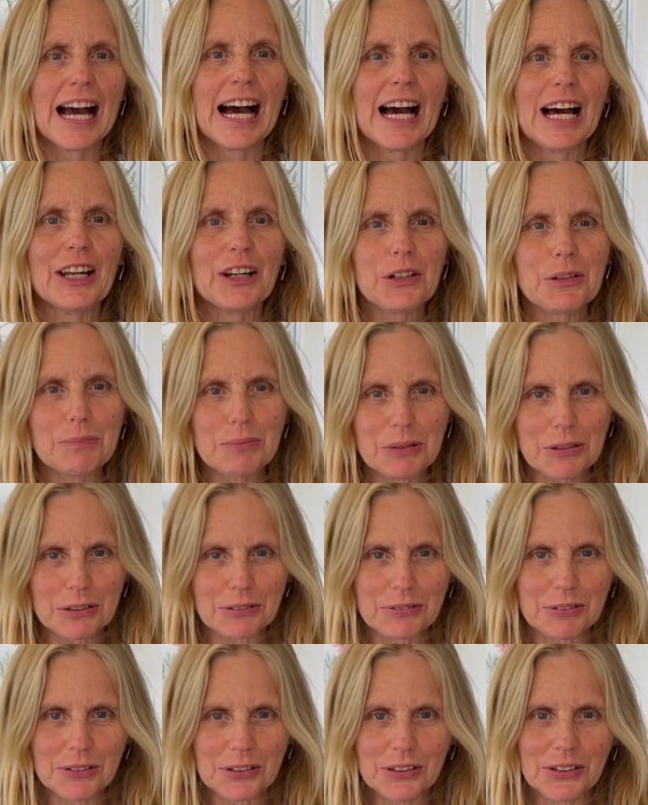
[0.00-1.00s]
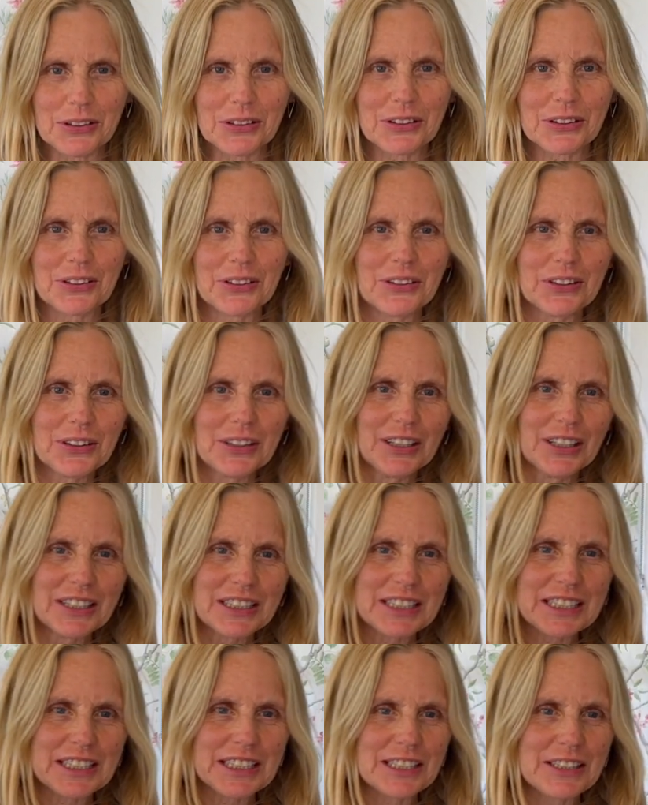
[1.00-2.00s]
Hello, beautiful cook. Cook along
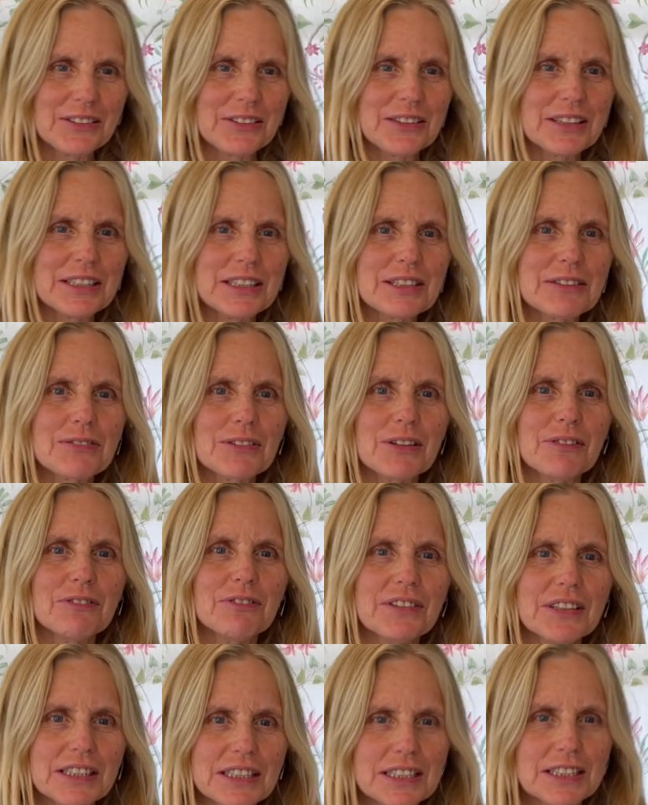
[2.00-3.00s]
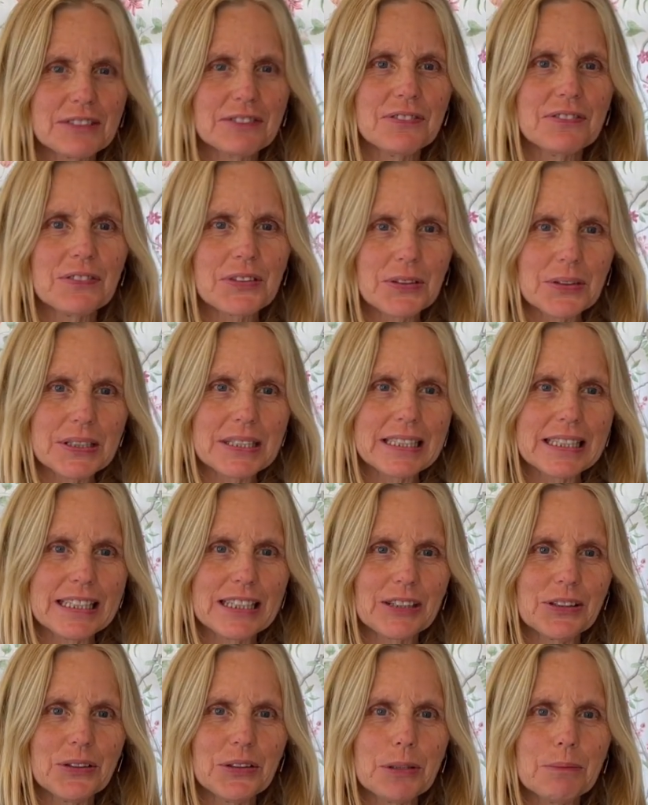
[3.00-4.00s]
series from Veets Cuisine
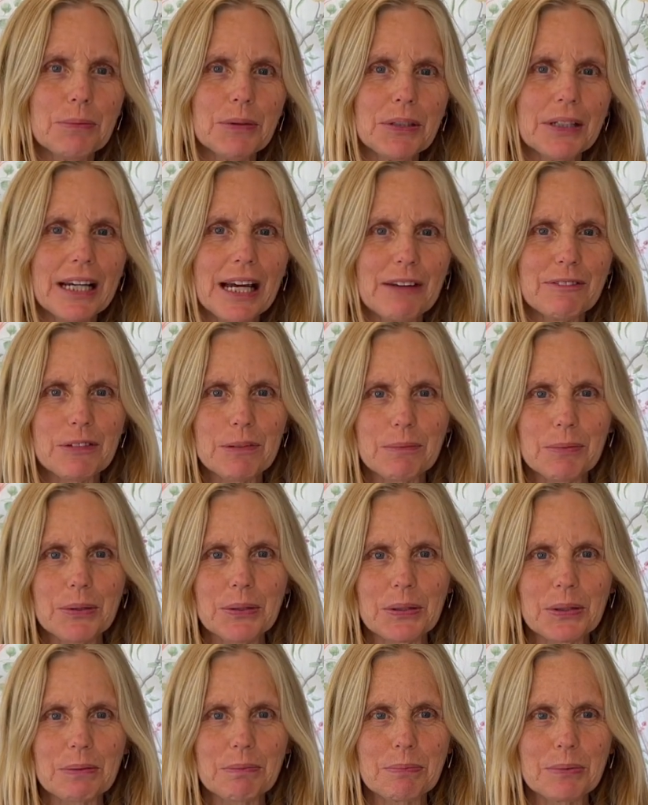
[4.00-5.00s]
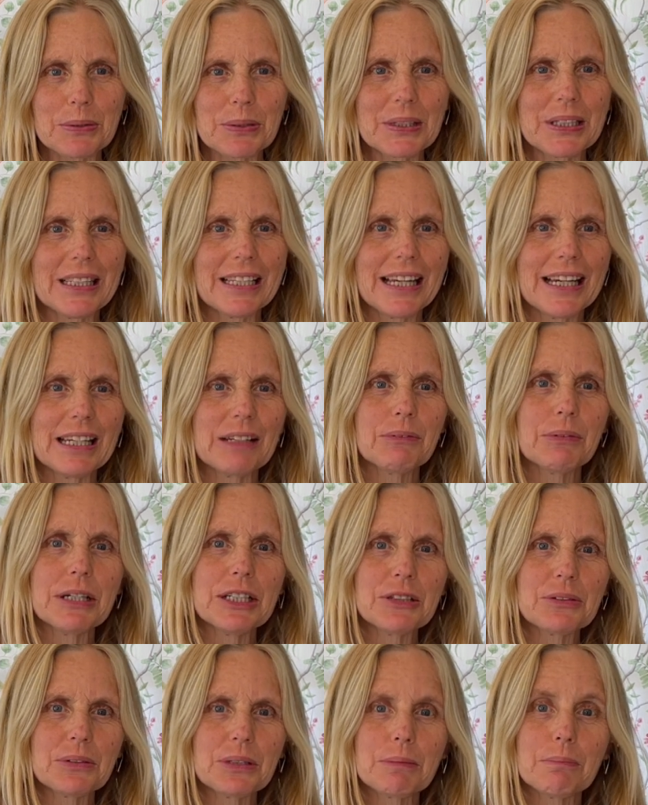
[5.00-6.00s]
Cookbook. Have you bought the book yet? We're
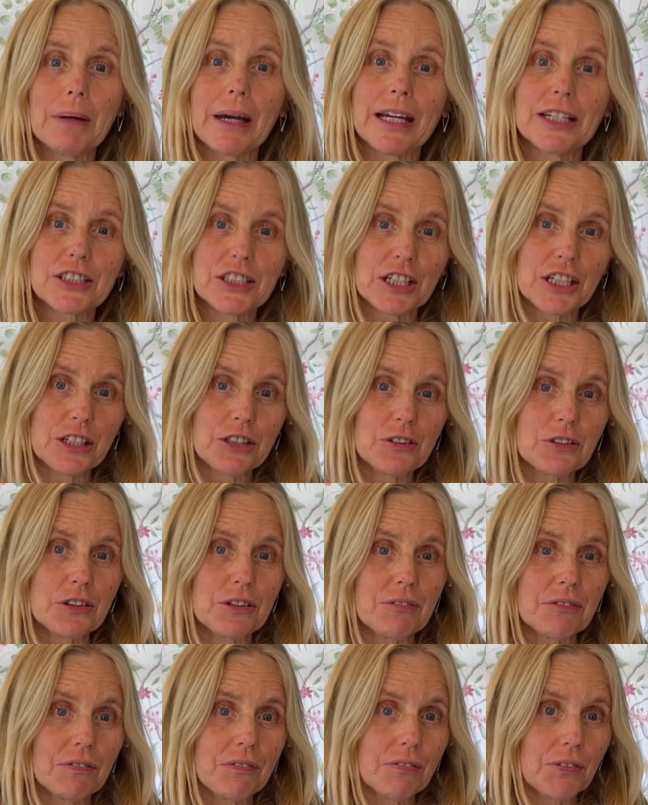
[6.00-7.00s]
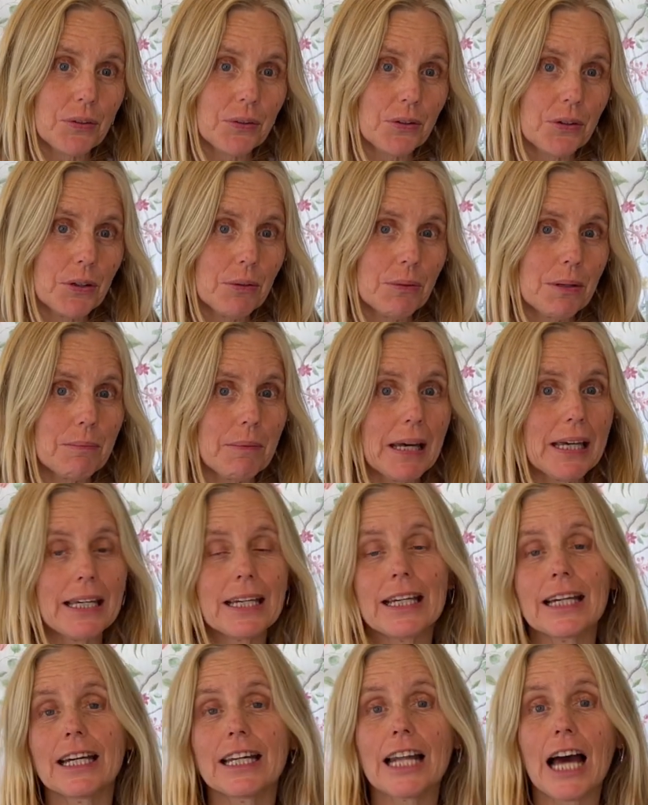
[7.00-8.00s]
doing page 104. We're
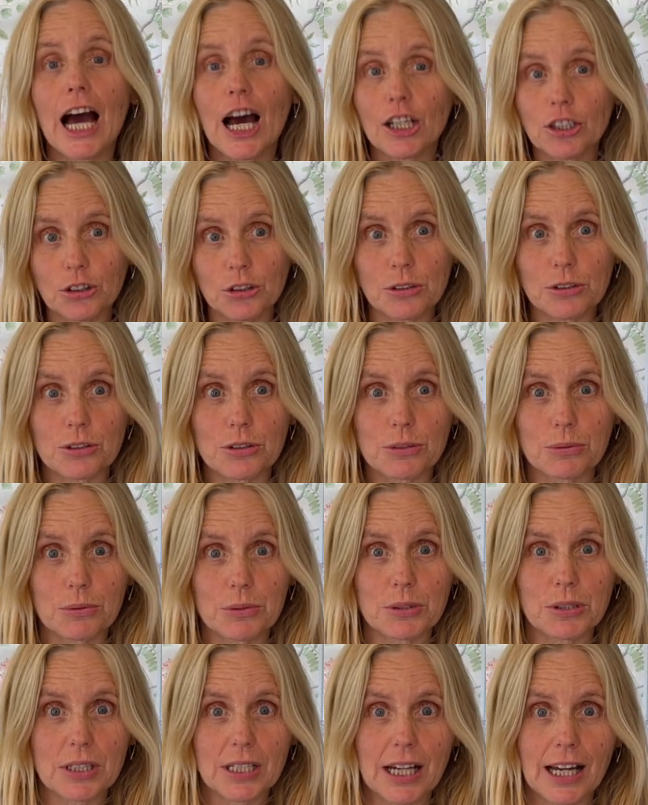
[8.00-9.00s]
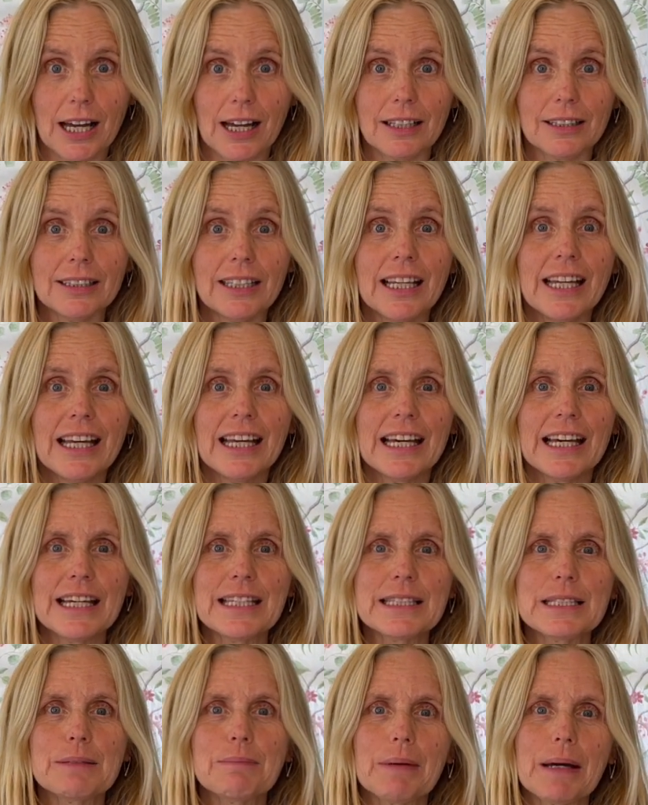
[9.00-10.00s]
making an unusual dal.
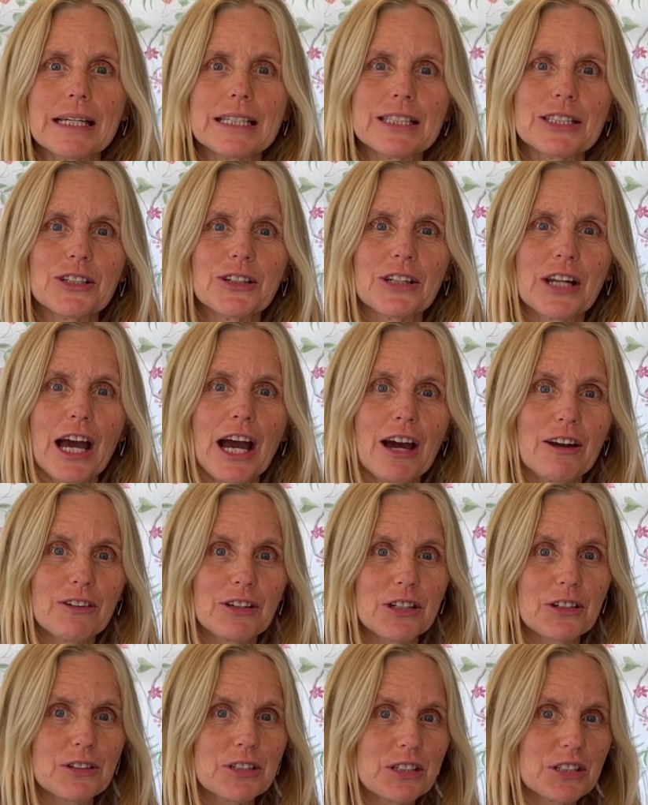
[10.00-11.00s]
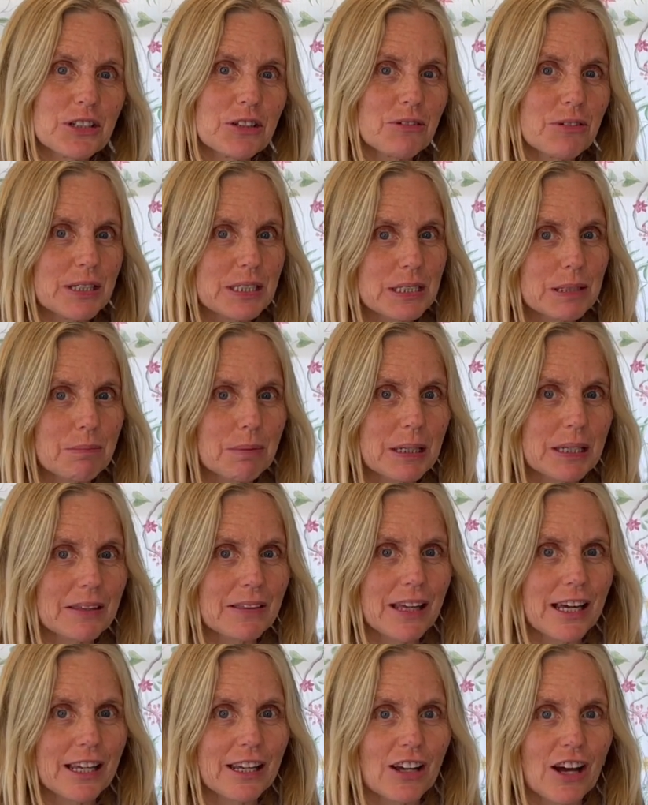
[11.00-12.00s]
It's based on a Hare Krishna recipe
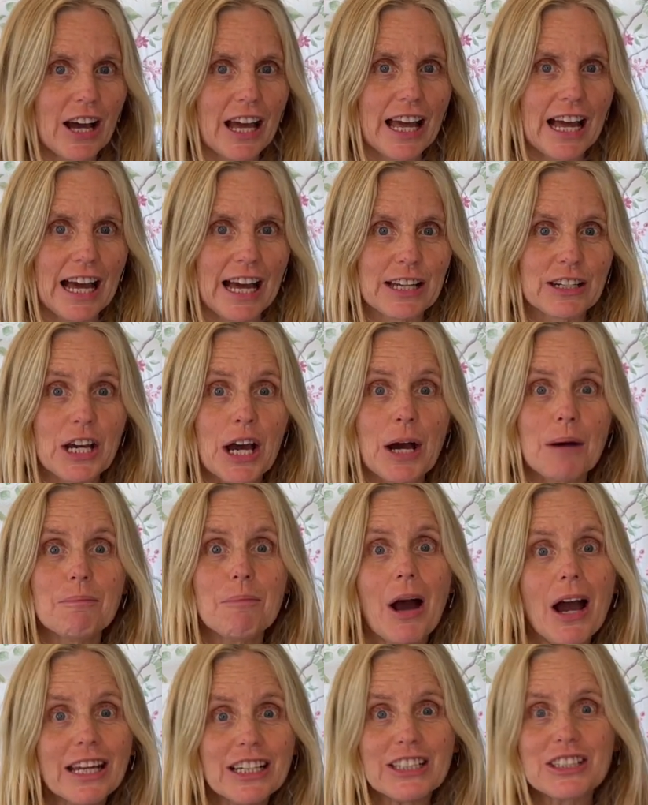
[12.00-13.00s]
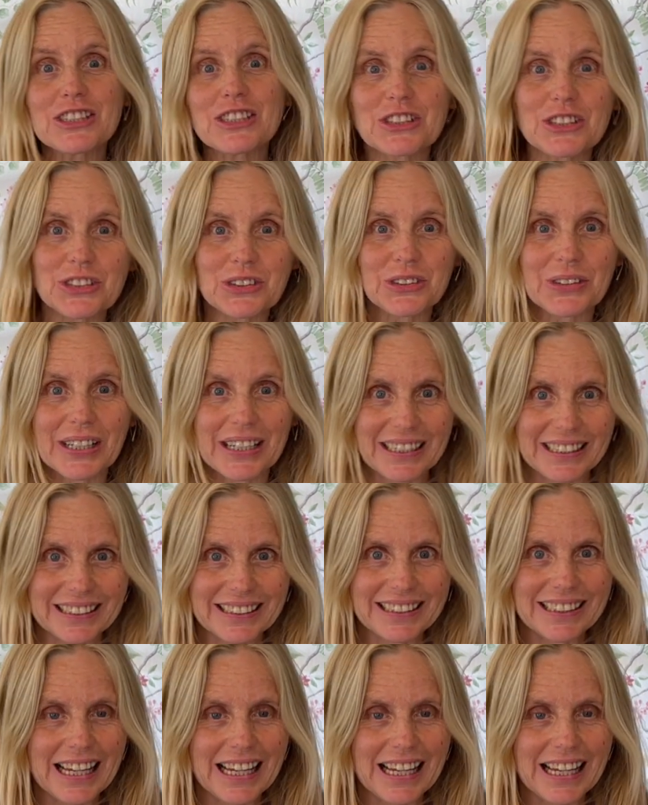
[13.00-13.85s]
that I had, minus the sugar.